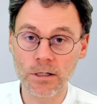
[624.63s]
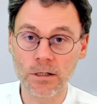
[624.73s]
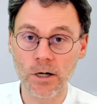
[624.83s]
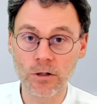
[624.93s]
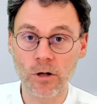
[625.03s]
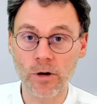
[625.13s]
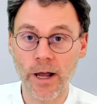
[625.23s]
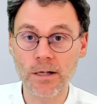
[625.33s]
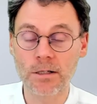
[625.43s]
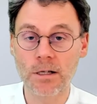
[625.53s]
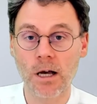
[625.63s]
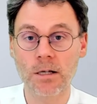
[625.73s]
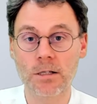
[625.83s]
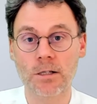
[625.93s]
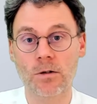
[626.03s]
there's another
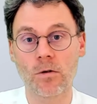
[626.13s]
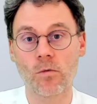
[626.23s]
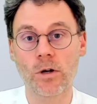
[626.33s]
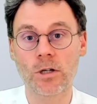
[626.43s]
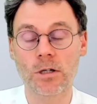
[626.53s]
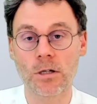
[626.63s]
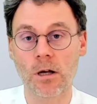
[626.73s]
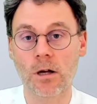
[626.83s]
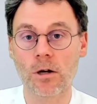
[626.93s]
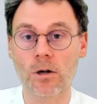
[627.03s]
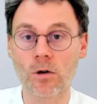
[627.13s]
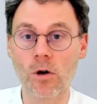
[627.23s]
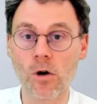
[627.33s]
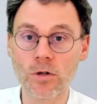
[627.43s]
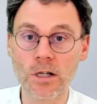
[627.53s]
exercise which
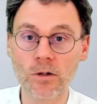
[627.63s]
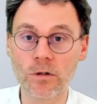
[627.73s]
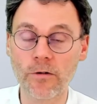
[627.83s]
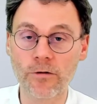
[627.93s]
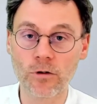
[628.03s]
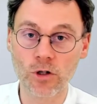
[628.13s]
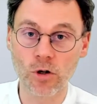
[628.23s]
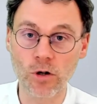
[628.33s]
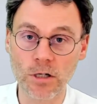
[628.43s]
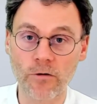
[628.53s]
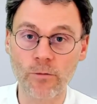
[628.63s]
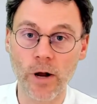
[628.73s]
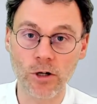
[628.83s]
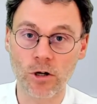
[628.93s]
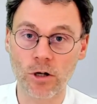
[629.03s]
goes into different choices of
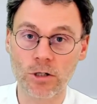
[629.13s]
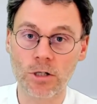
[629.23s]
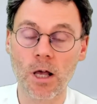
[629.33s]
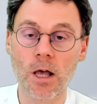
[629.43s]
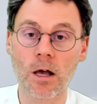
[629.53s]
branch cuts.